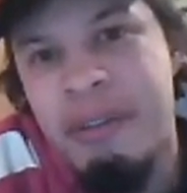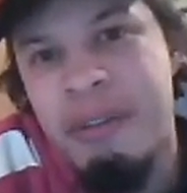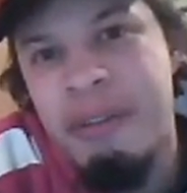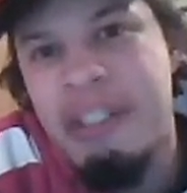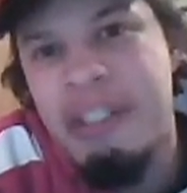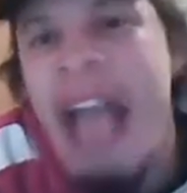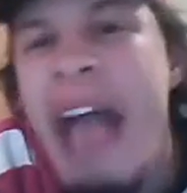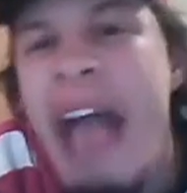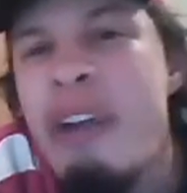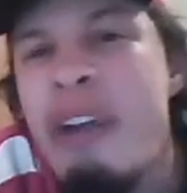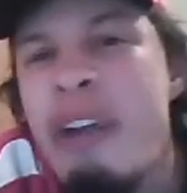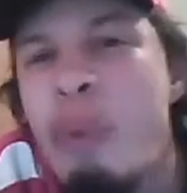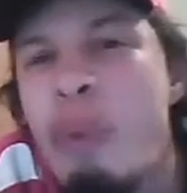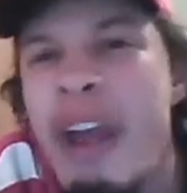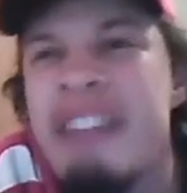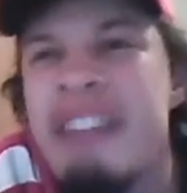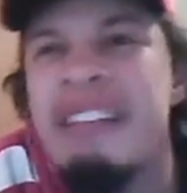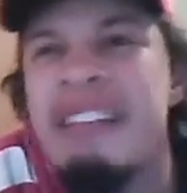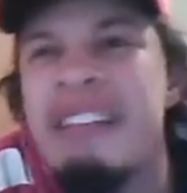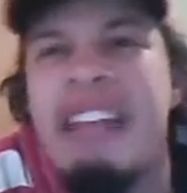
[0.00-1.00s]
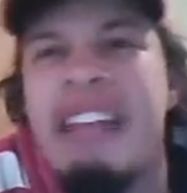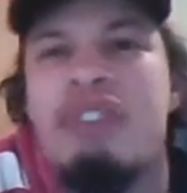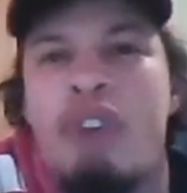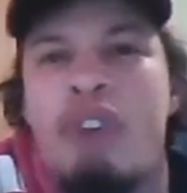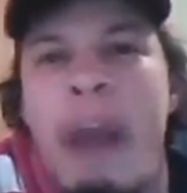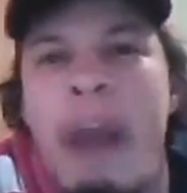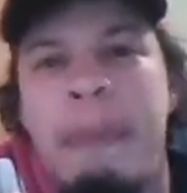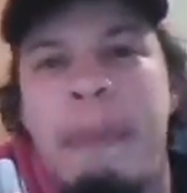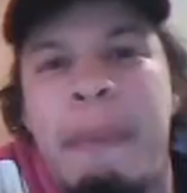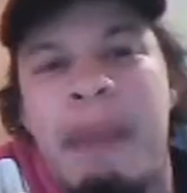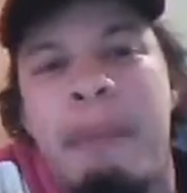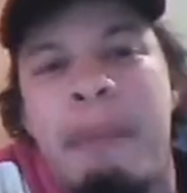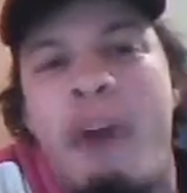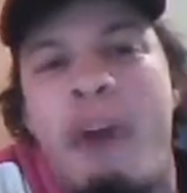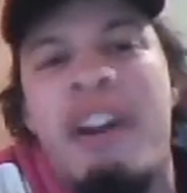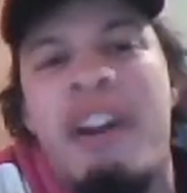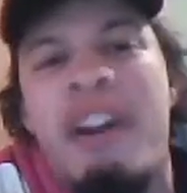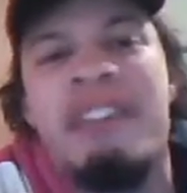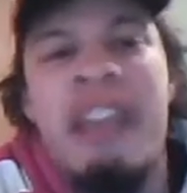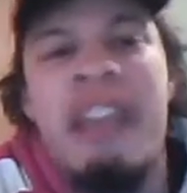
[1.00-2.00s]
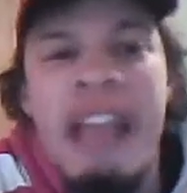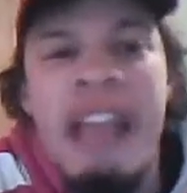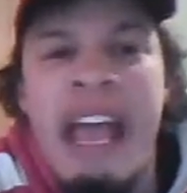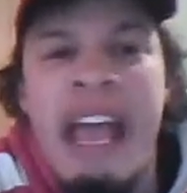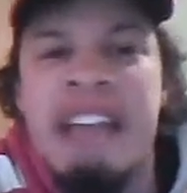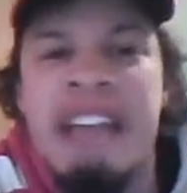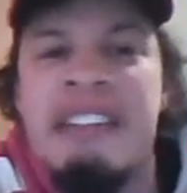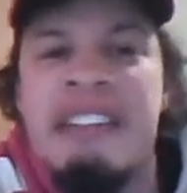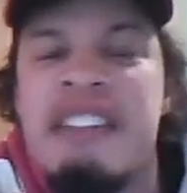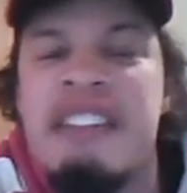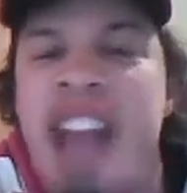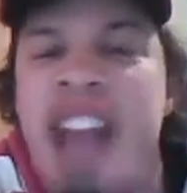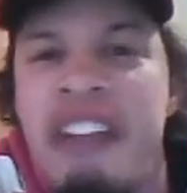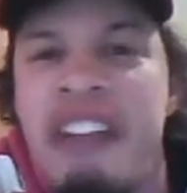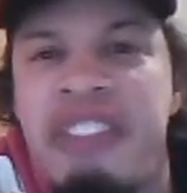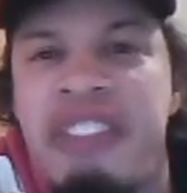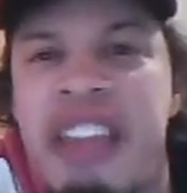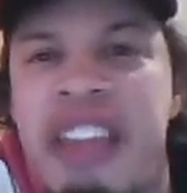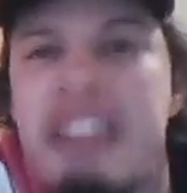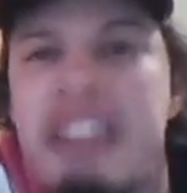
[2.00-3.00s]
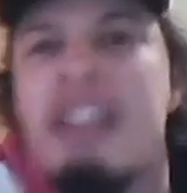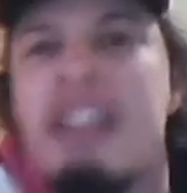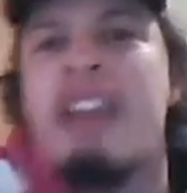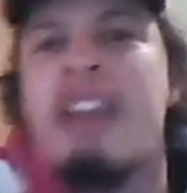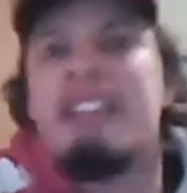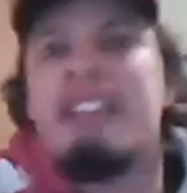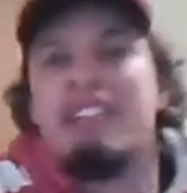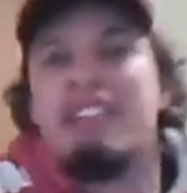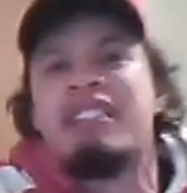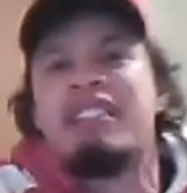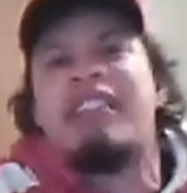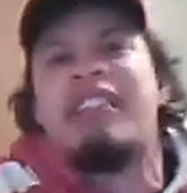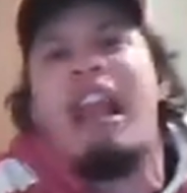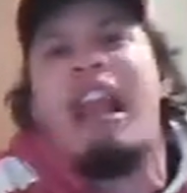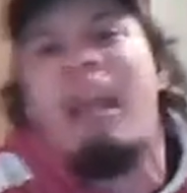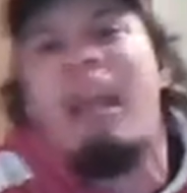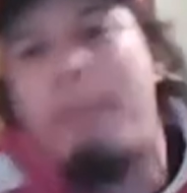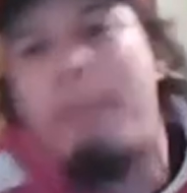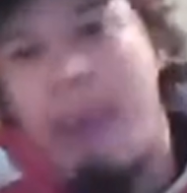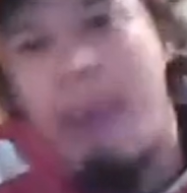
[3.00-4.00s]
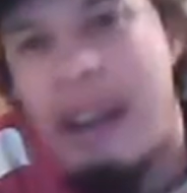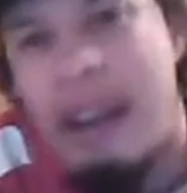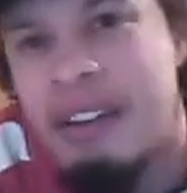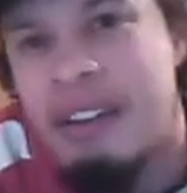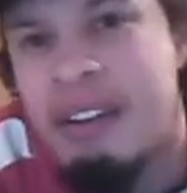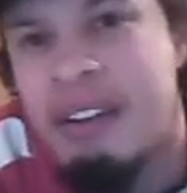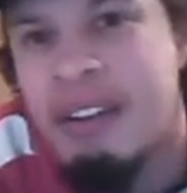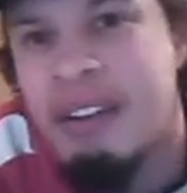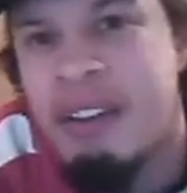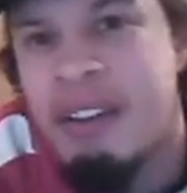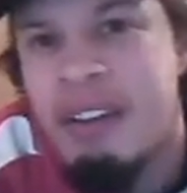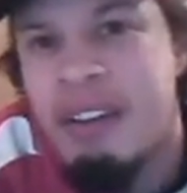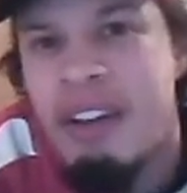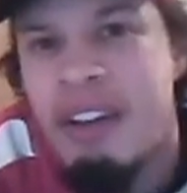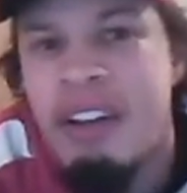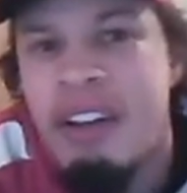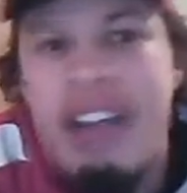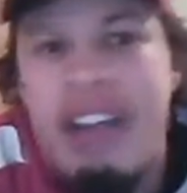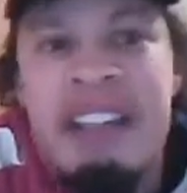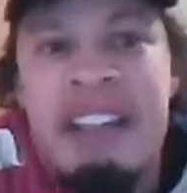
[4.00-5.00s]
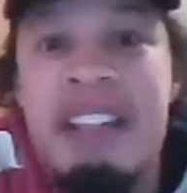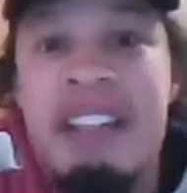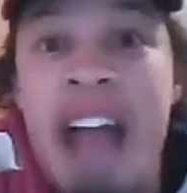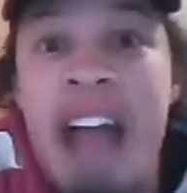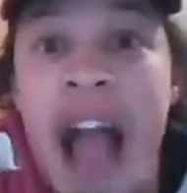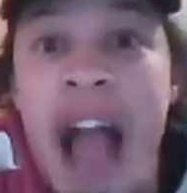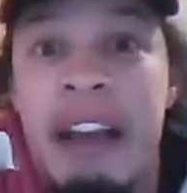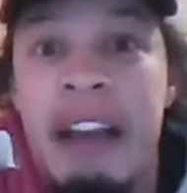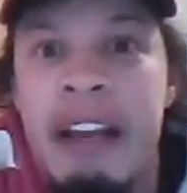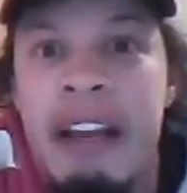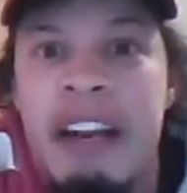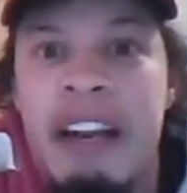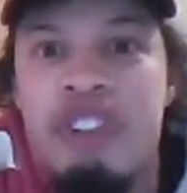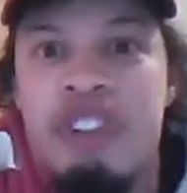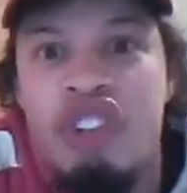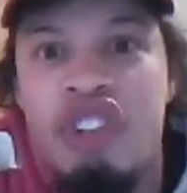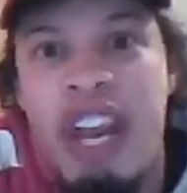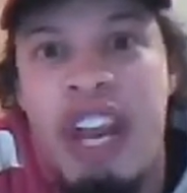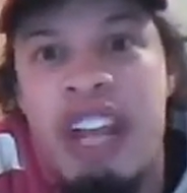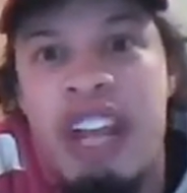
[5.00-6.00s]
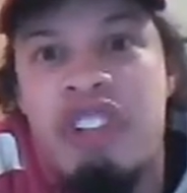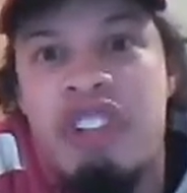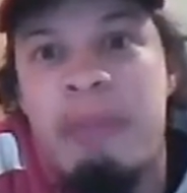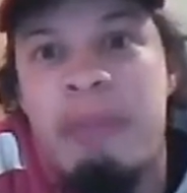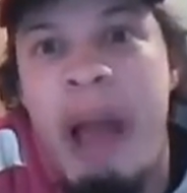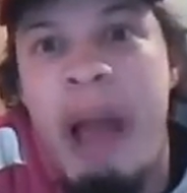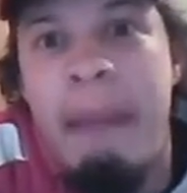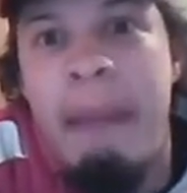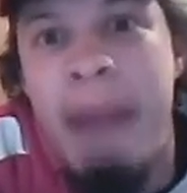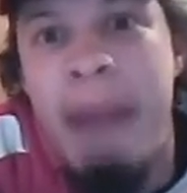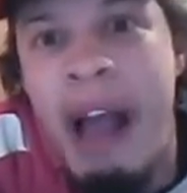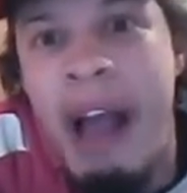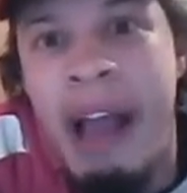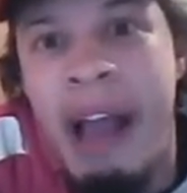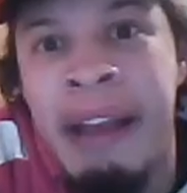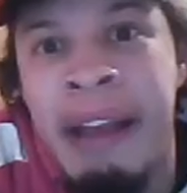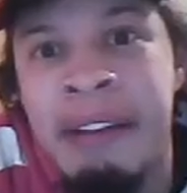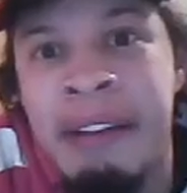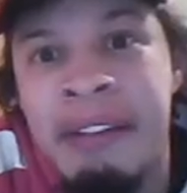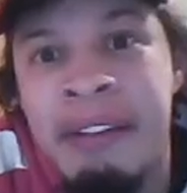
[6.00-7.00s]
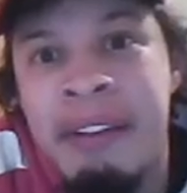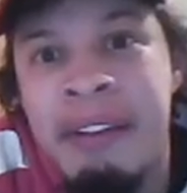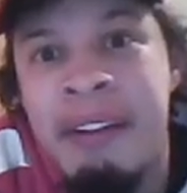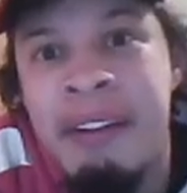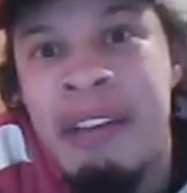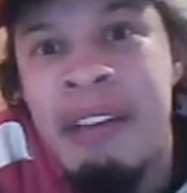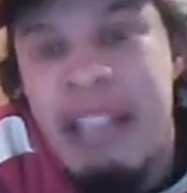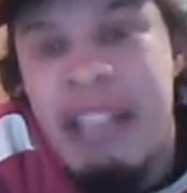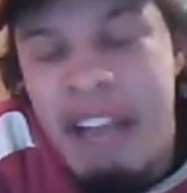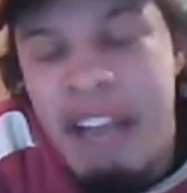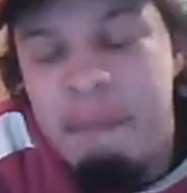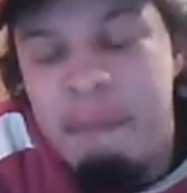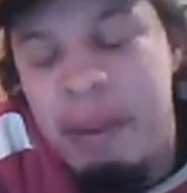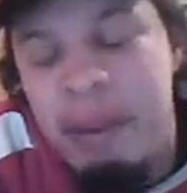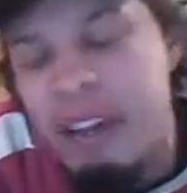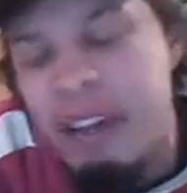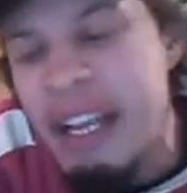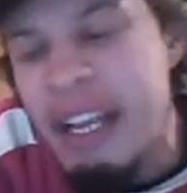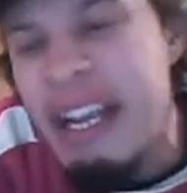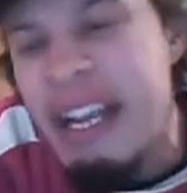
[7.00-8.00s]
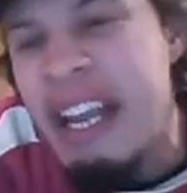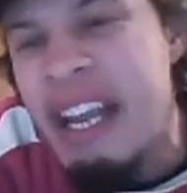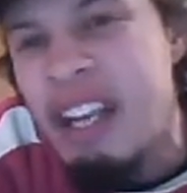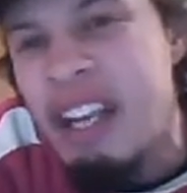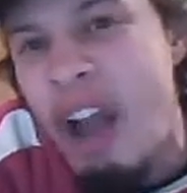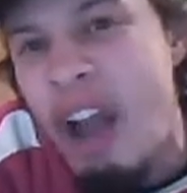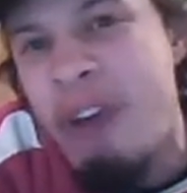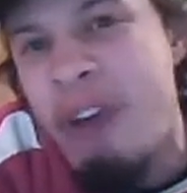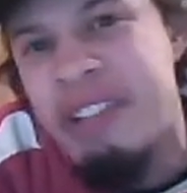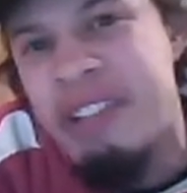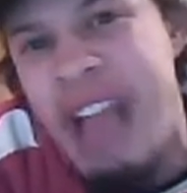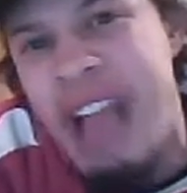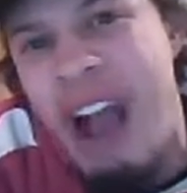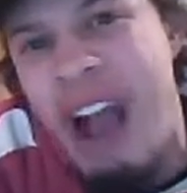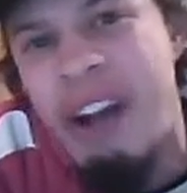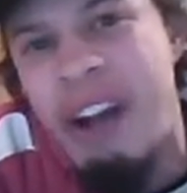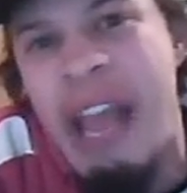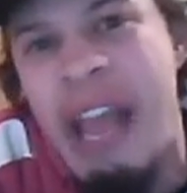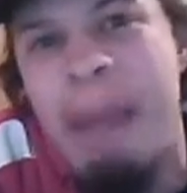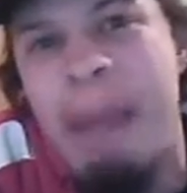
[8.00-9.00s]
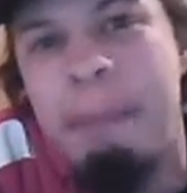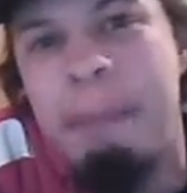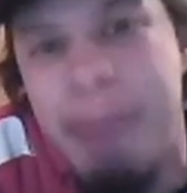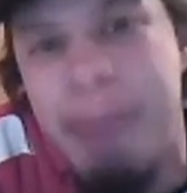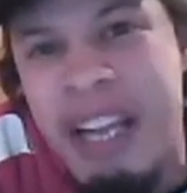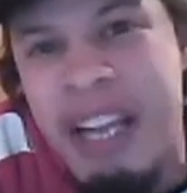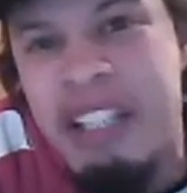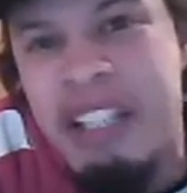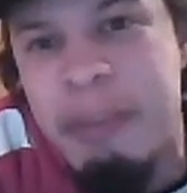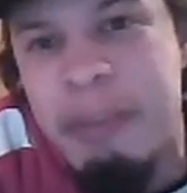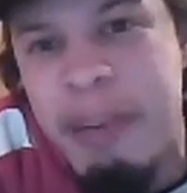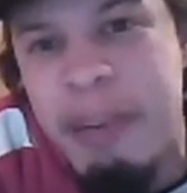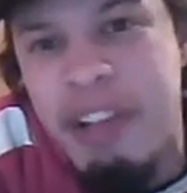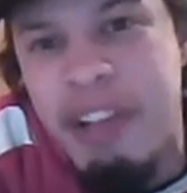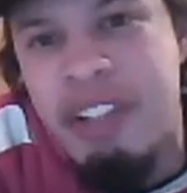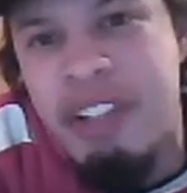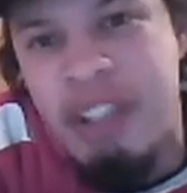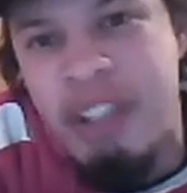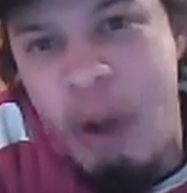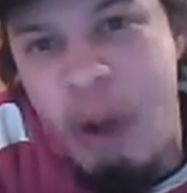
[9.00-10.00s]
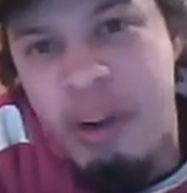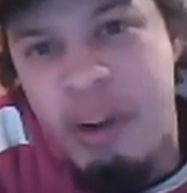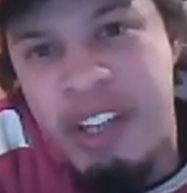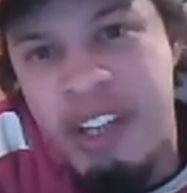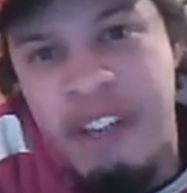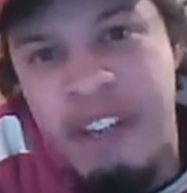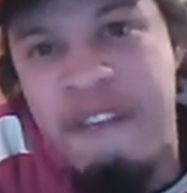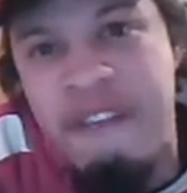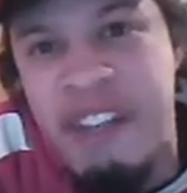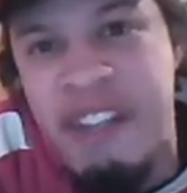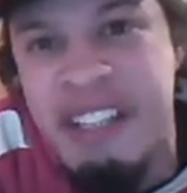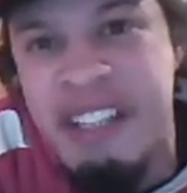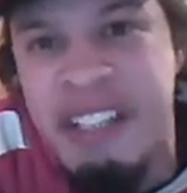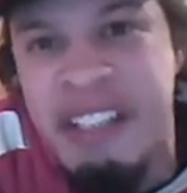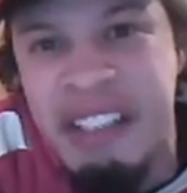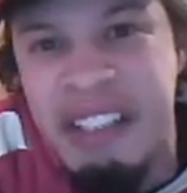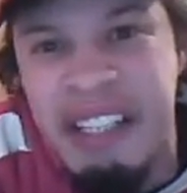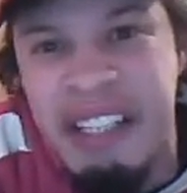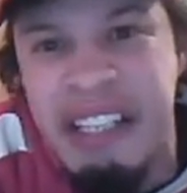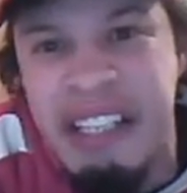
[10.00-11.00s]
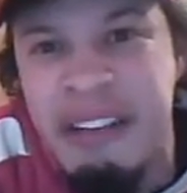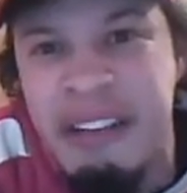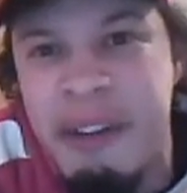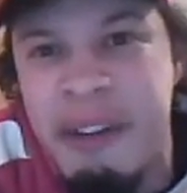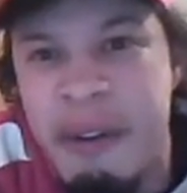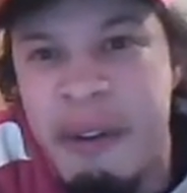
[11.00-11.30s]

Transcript: ten wins against crappy opponents is nothing to celebrate. It's not going to change my mind. If Pelini goes out and beats Minnesota convincingly,